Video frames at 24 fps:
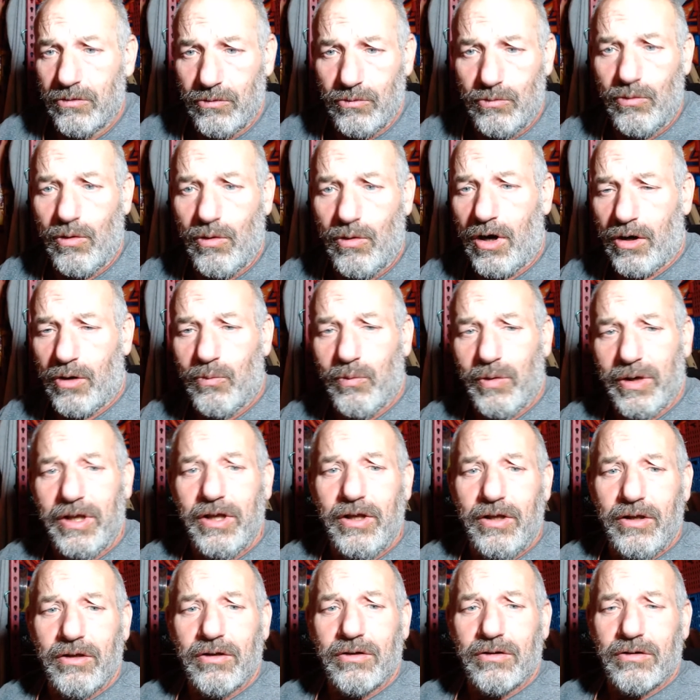Who are
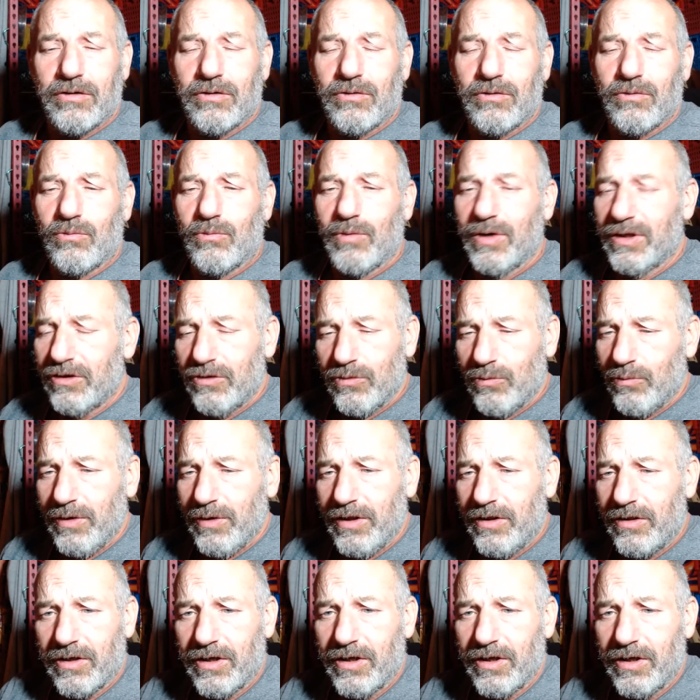we? What do we
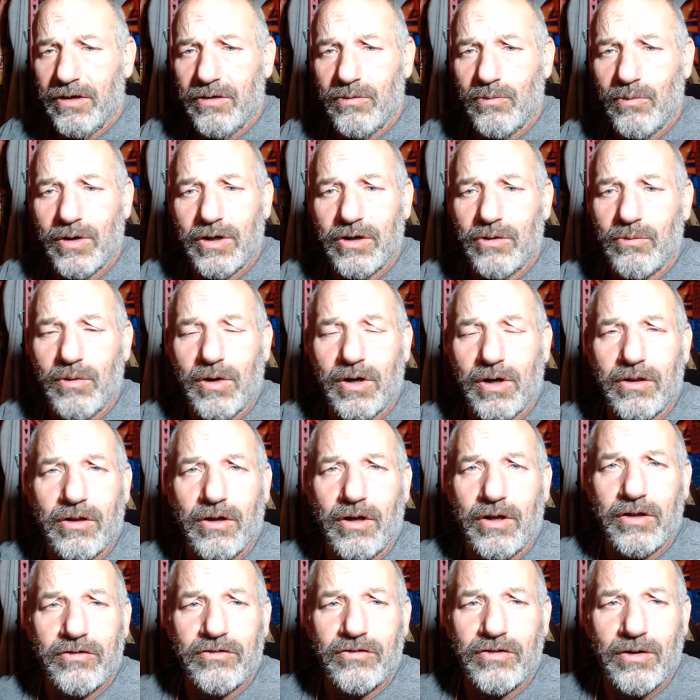think? Where do our
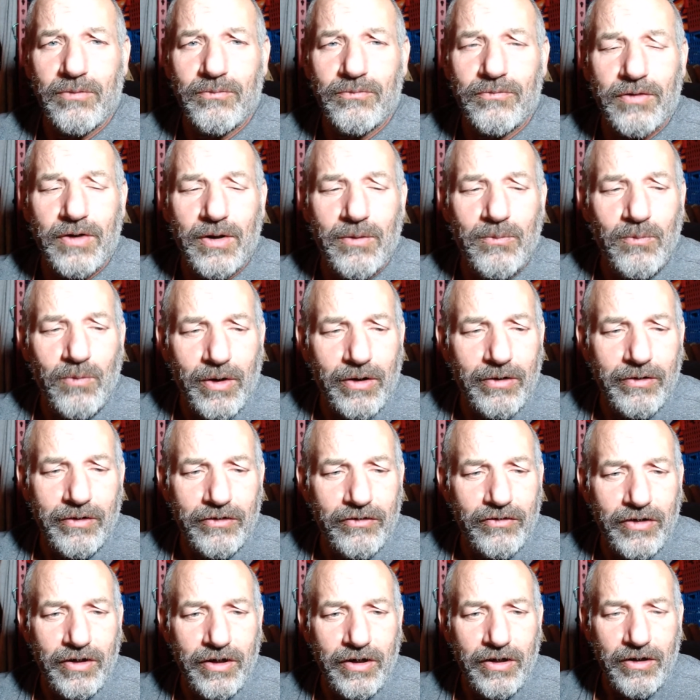thoughts come from? Where
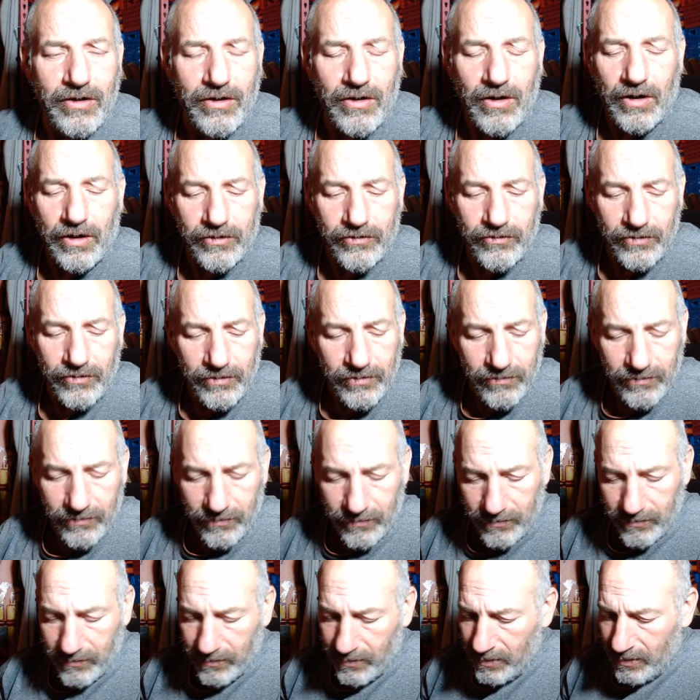is the
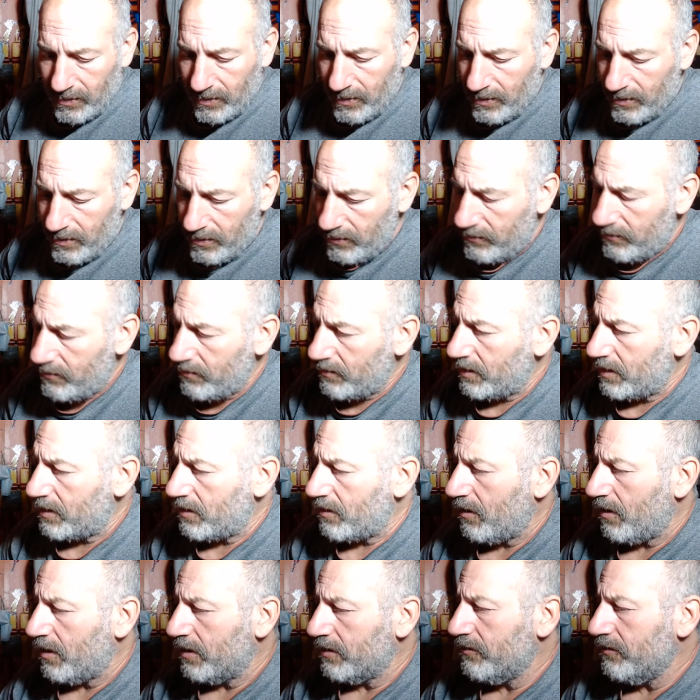conscience? Is there a
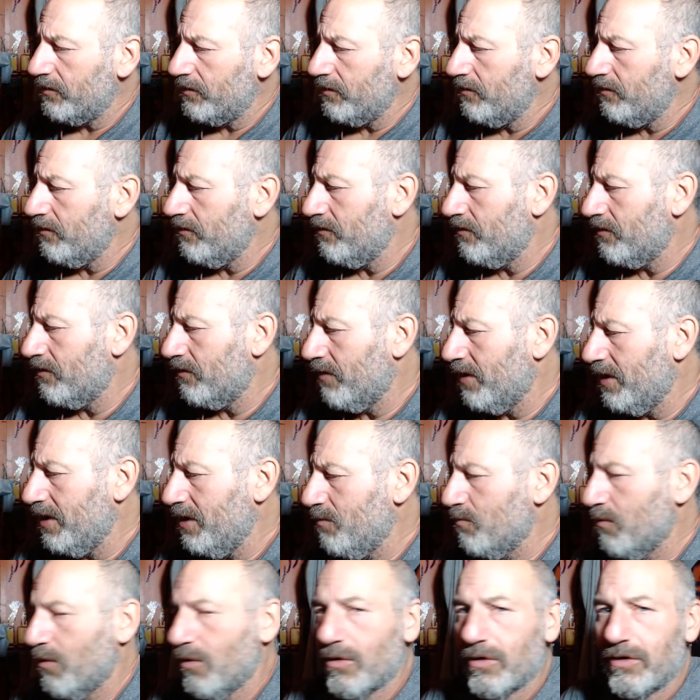conscience? Is there any
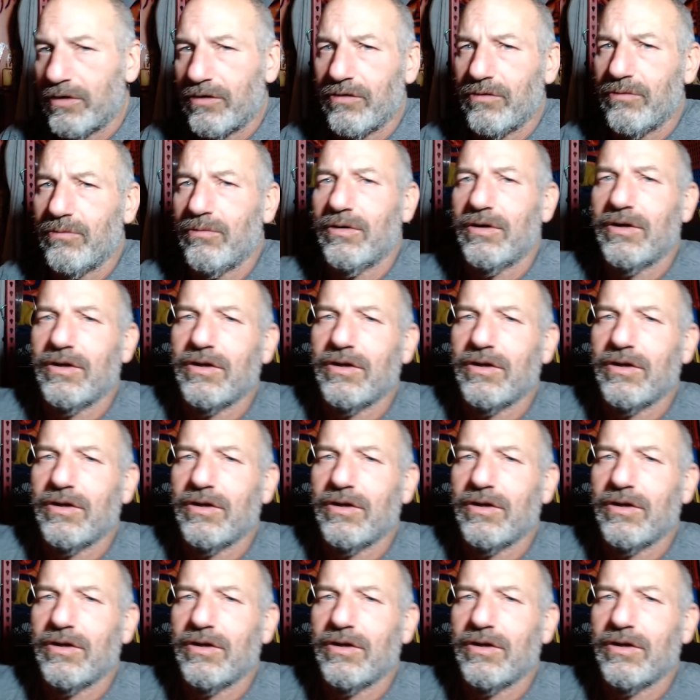more to...